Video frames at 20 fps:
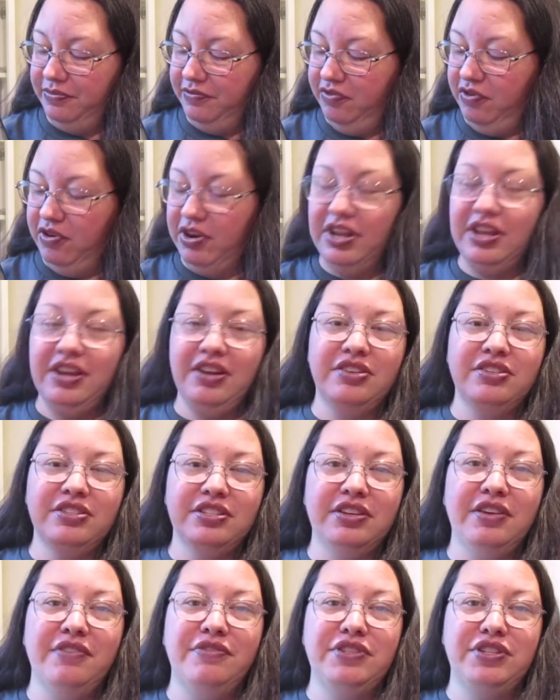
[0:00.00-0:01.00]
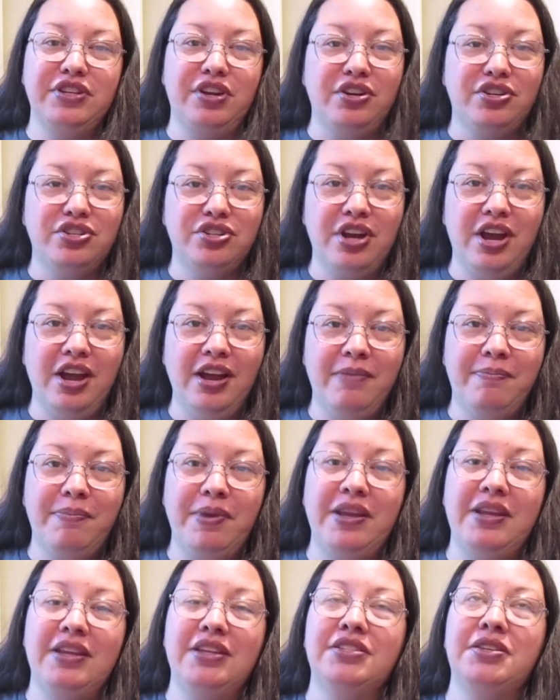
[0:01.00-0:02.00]
40 years of Star Trek,
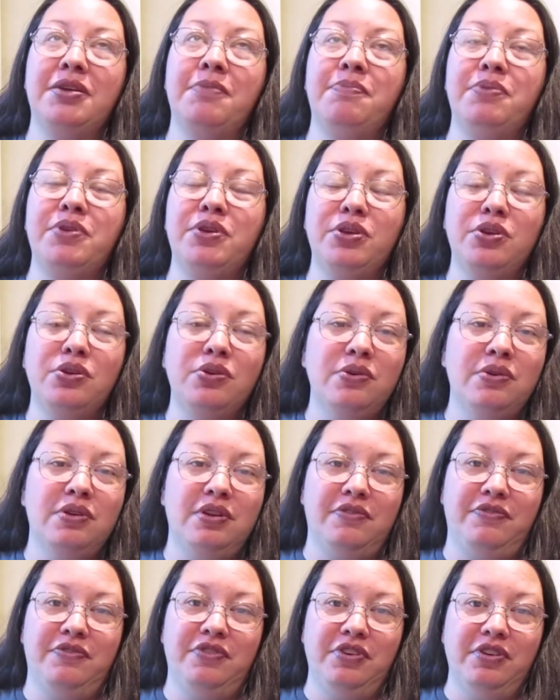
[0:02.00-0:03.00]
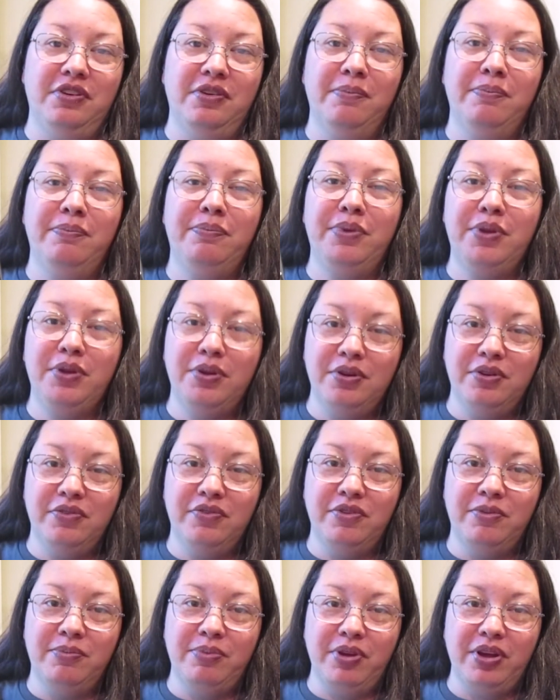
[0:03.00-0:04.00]
but it is a beautiful,
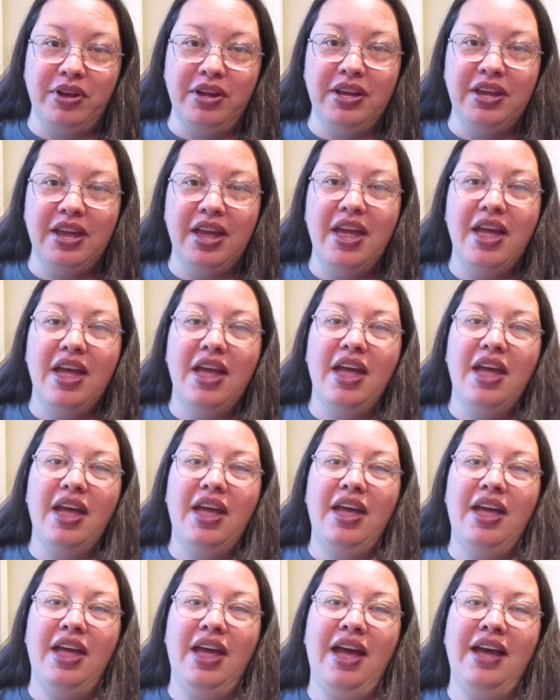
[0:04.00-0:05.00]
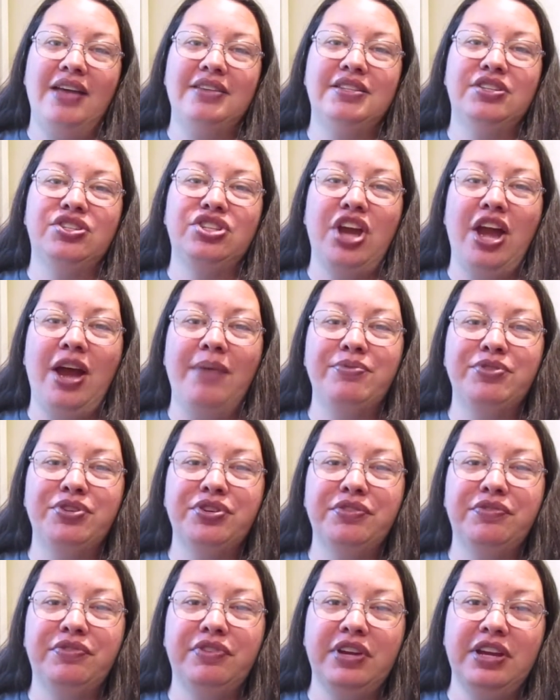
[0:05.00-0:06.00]
beautiful book. It has a
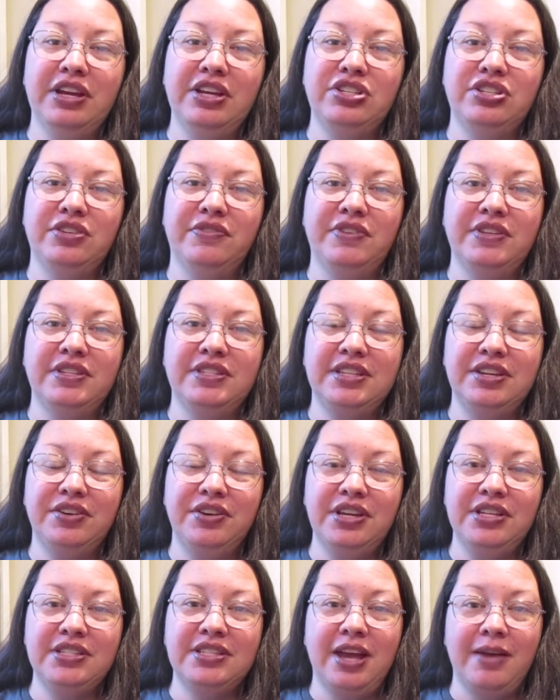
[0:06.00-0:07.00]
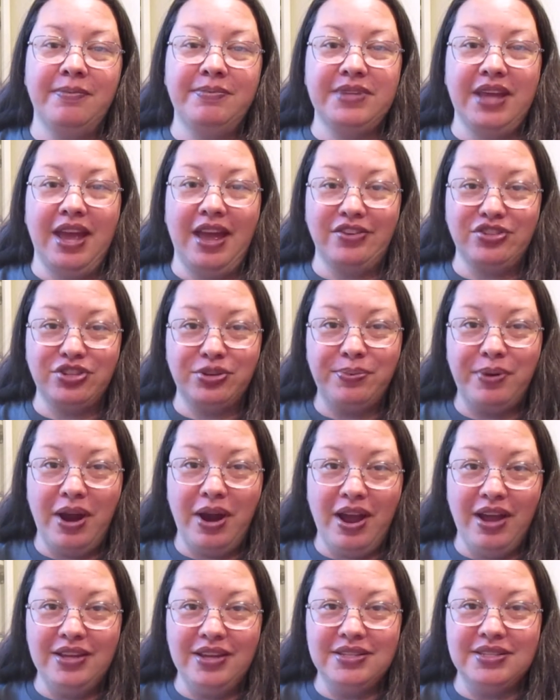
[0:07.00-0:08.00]
chapter for each of the series up to
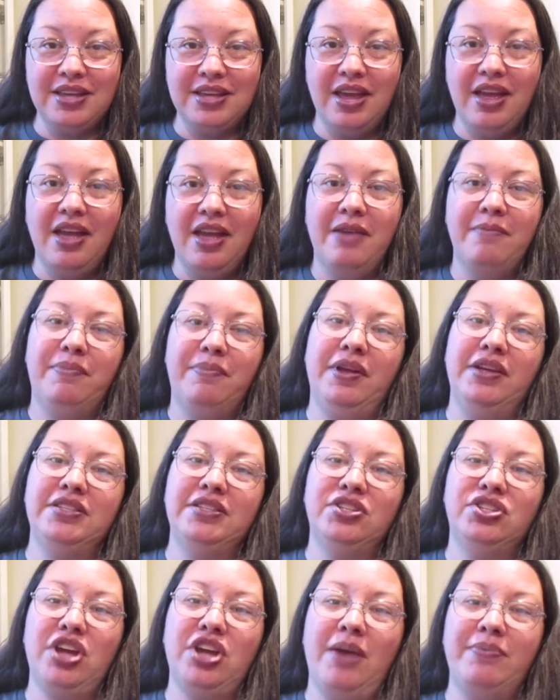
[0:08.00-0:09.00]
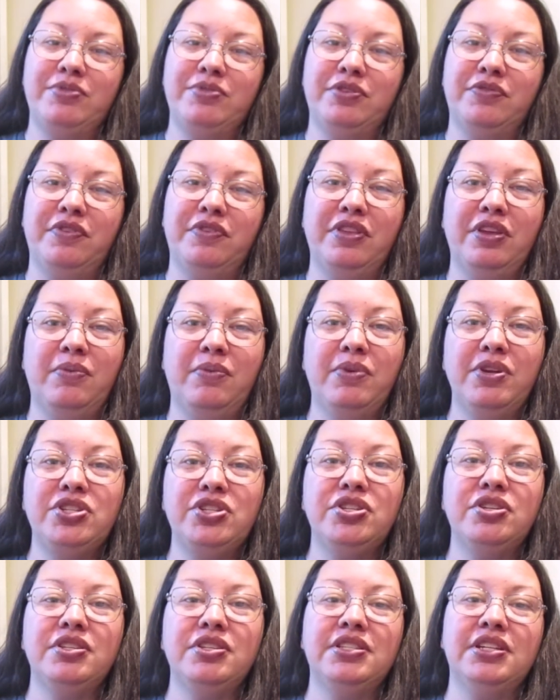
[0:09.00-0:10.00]
Enterprise. plus a chapter for the
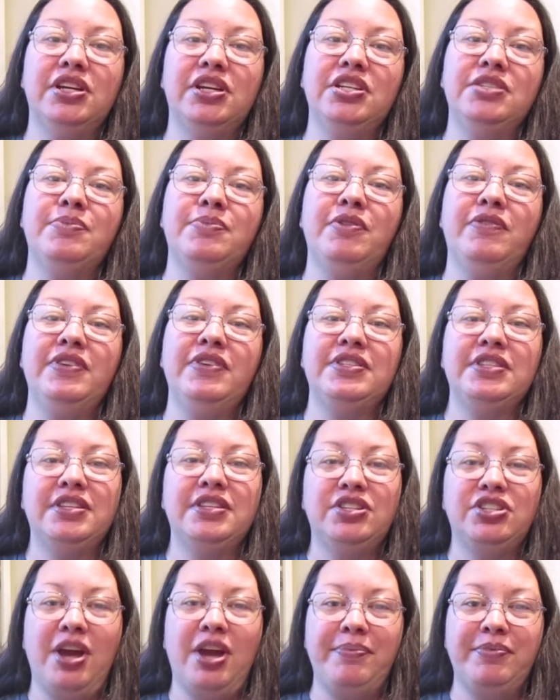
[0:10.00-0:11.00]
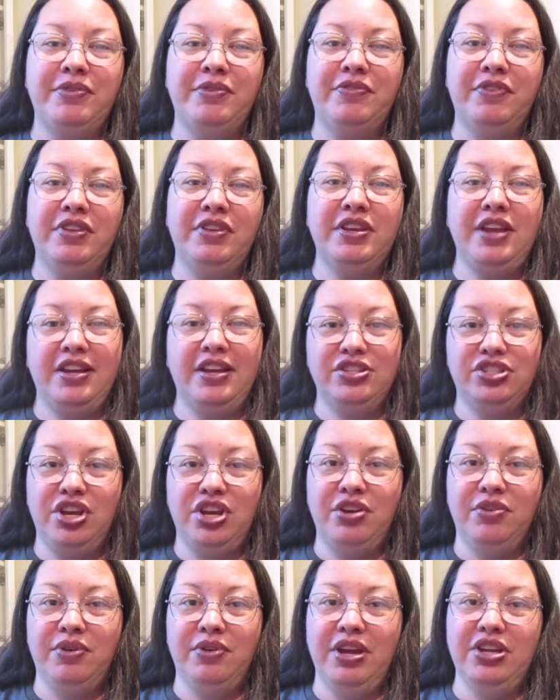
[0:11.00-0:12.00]
original series movies and a chapter for the Next
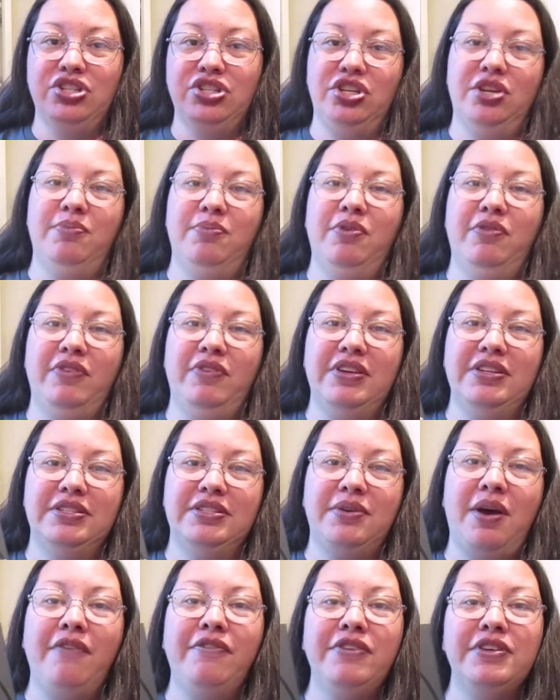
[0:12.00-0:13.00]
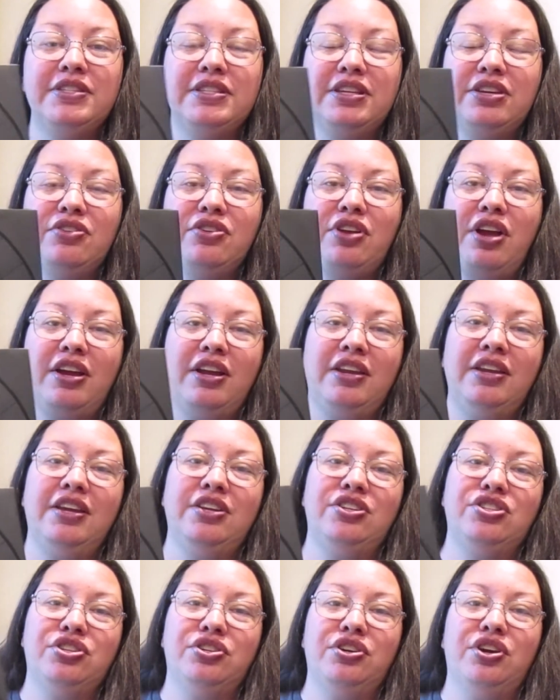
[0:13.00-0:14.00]
Generation movies. So obviously you're not going to
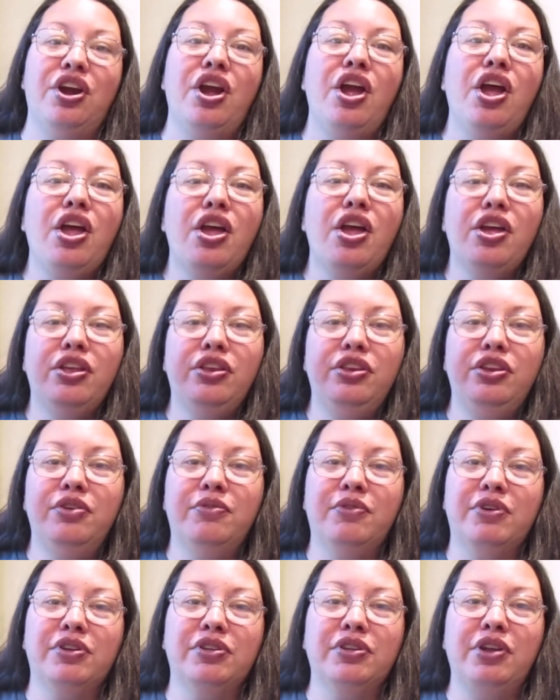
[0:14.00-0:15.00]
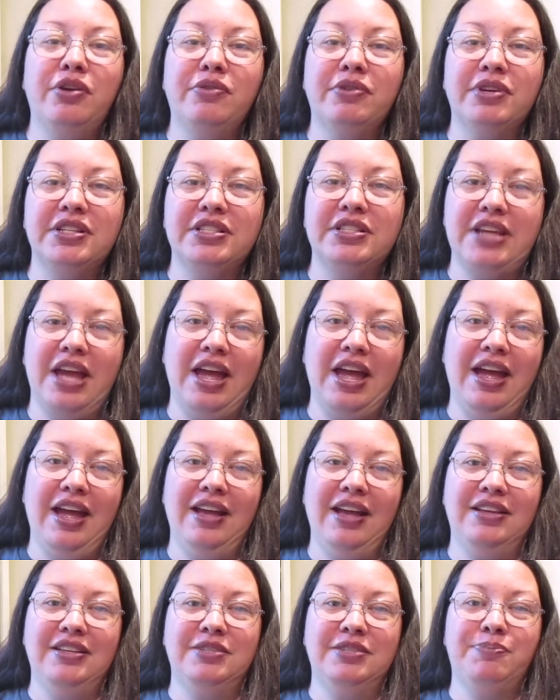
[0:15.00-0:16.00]
get your newer Lower
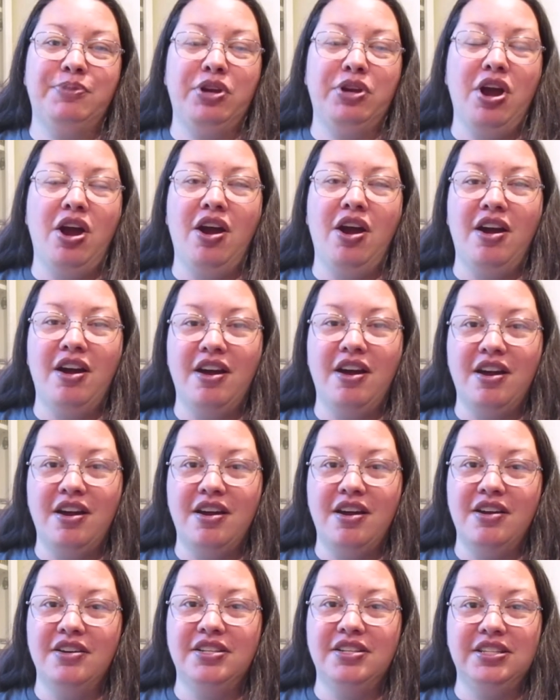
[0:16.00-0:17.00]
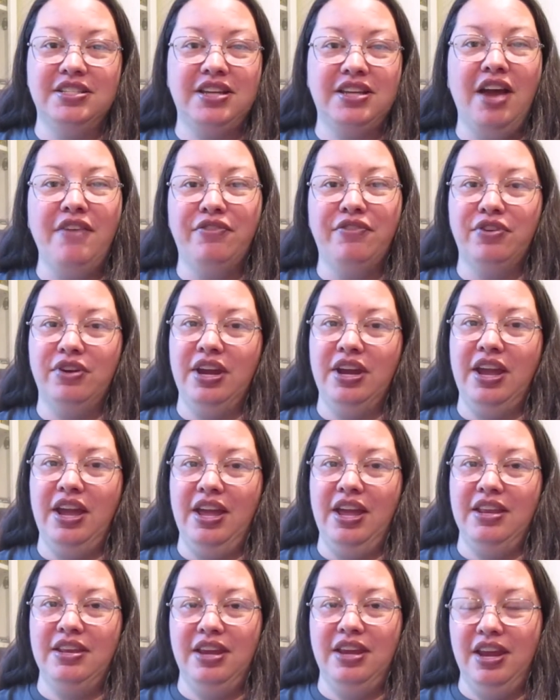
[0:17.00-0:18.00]
Decks, Picard,
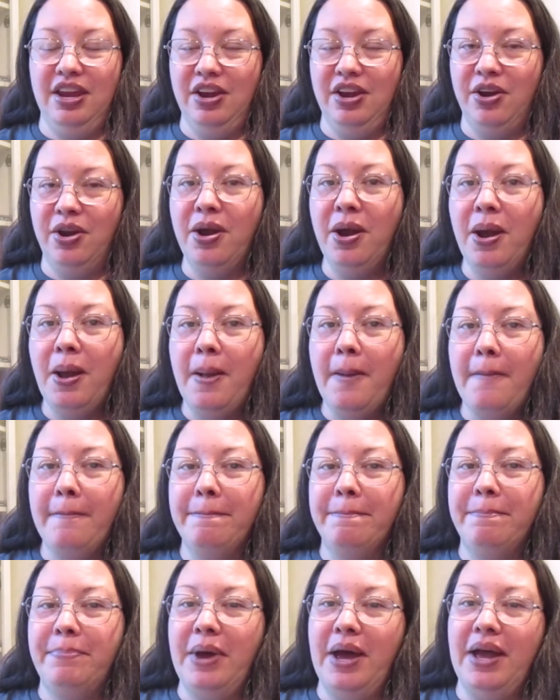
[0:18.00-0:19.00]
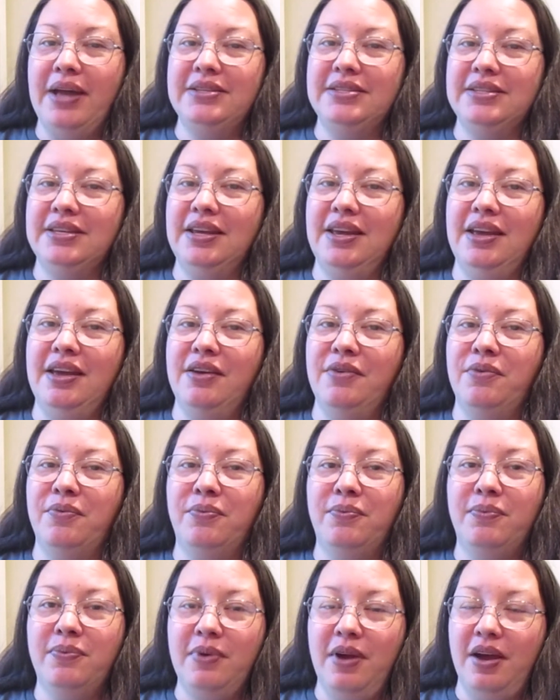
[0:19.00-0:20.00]
Discovery in here, but
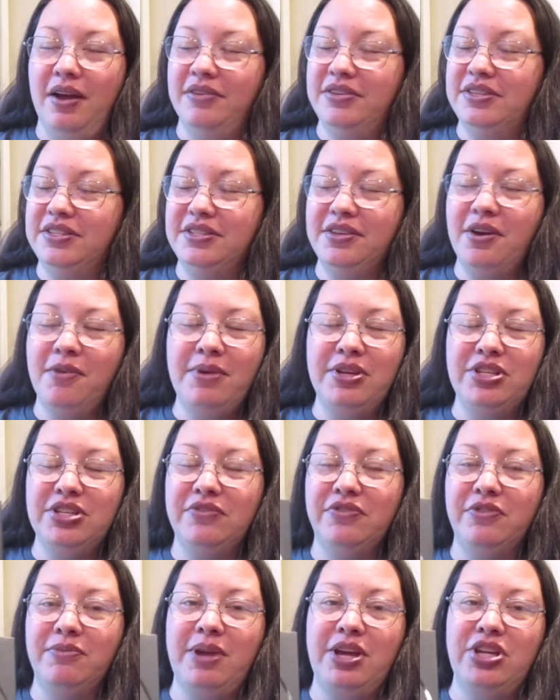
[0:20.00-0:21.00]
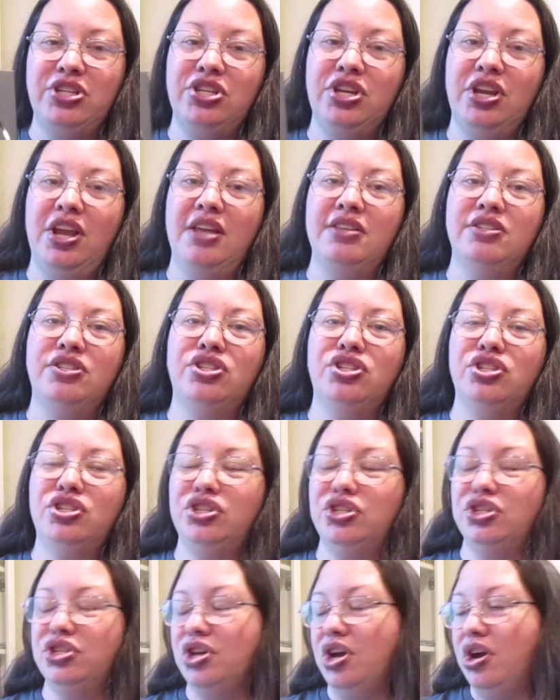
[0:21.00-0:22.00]
so much information and
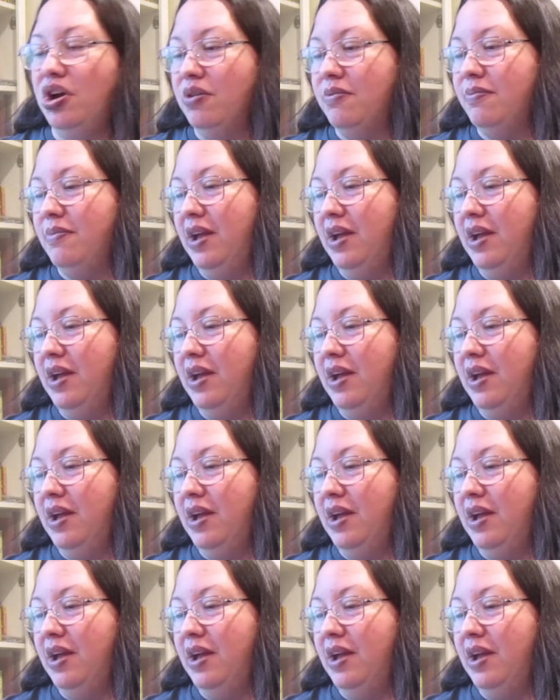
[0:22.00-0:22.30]
so